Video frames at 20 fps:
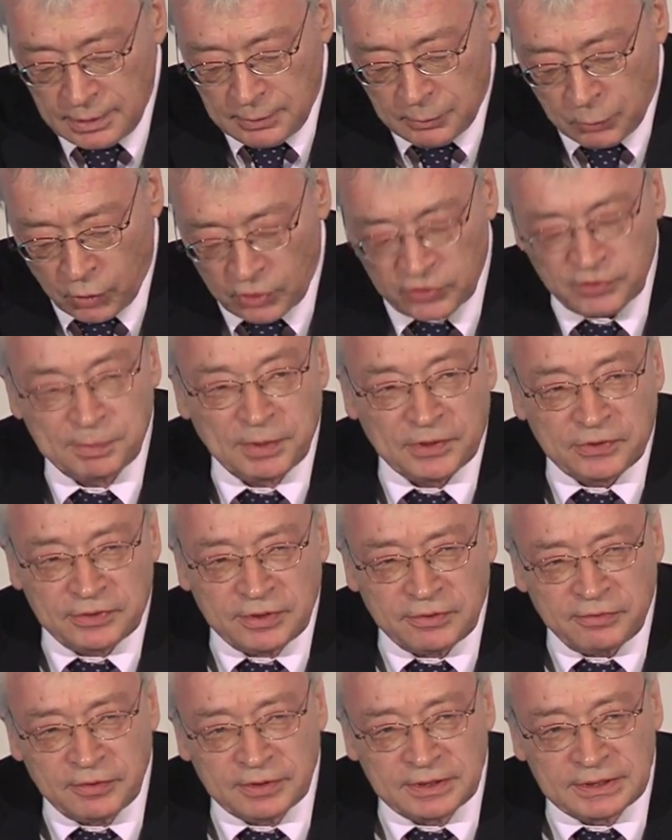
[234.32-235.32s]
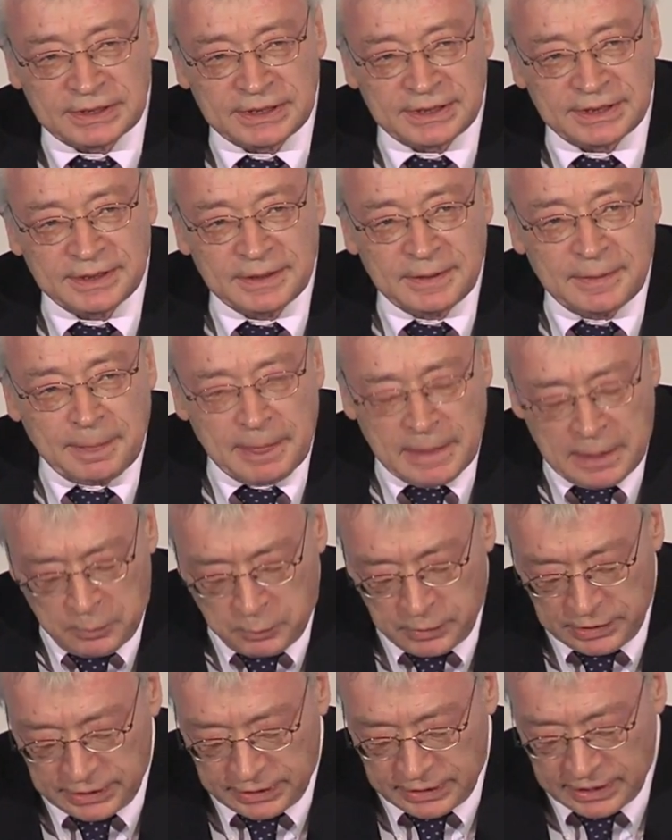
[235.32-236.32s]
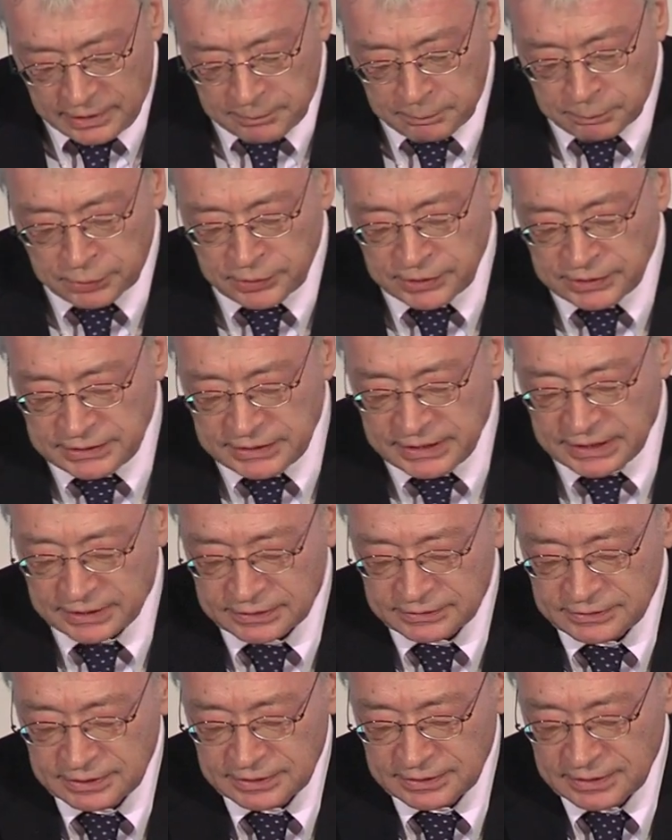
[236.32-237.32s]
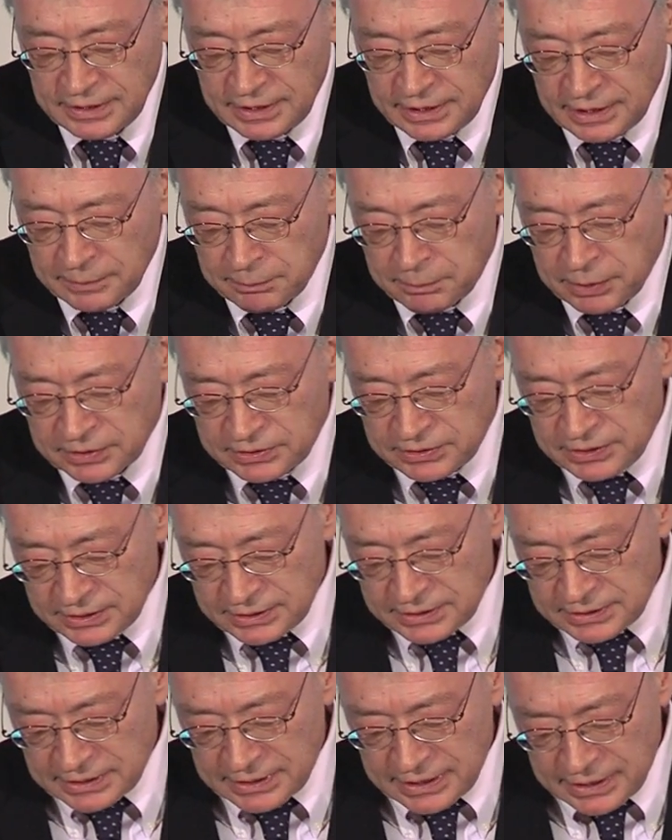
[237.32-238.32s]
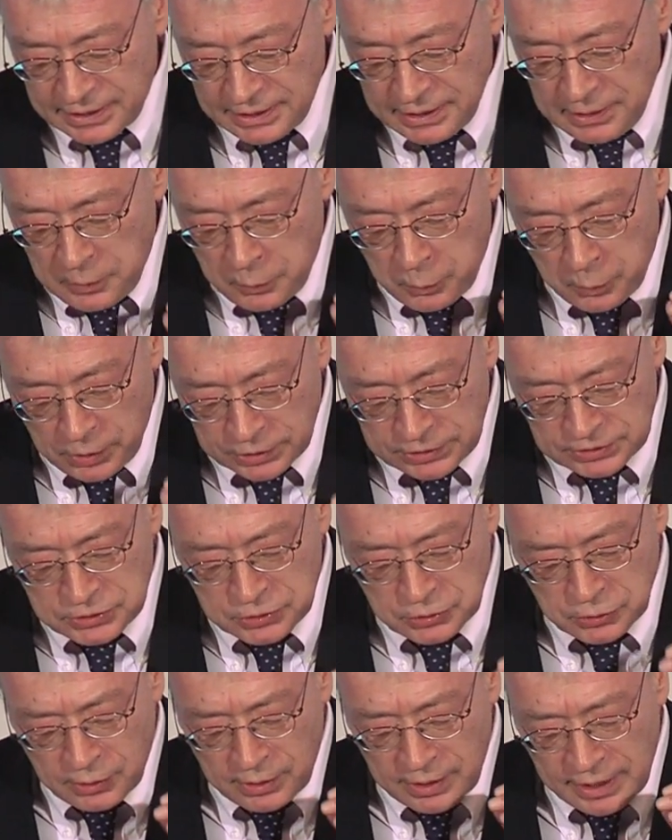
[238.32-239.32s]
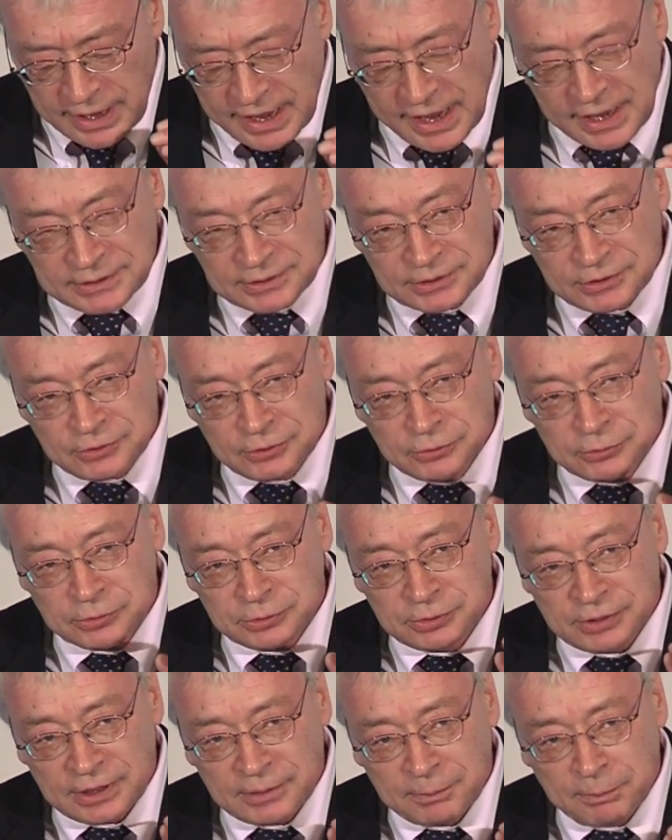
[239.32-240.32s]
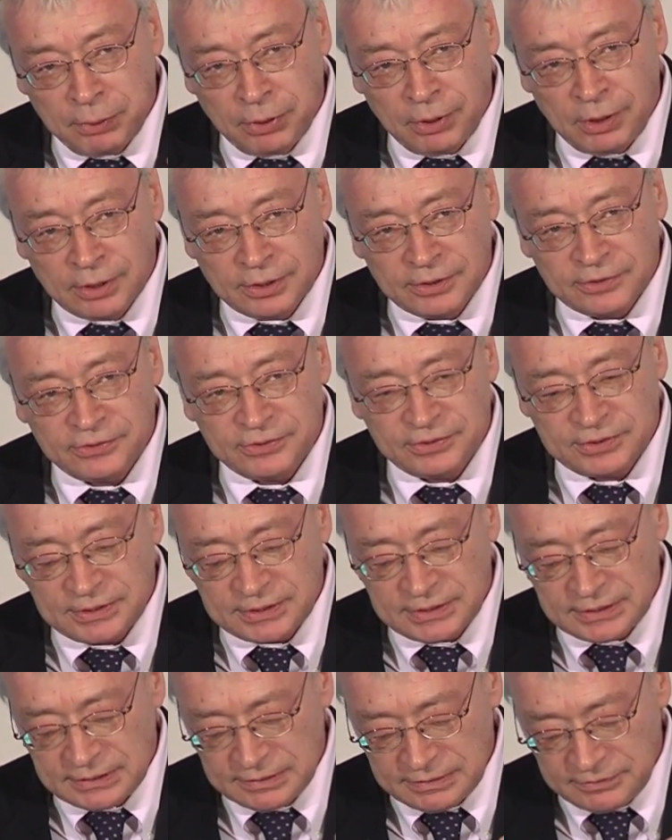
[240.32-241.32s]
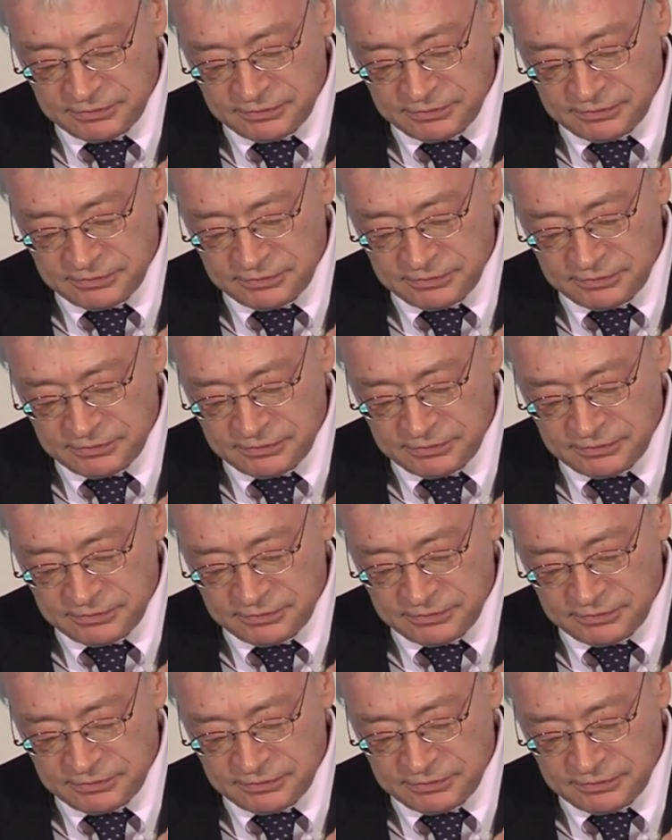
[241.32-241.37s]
More specifically, we can predict in particular what your attitude and policy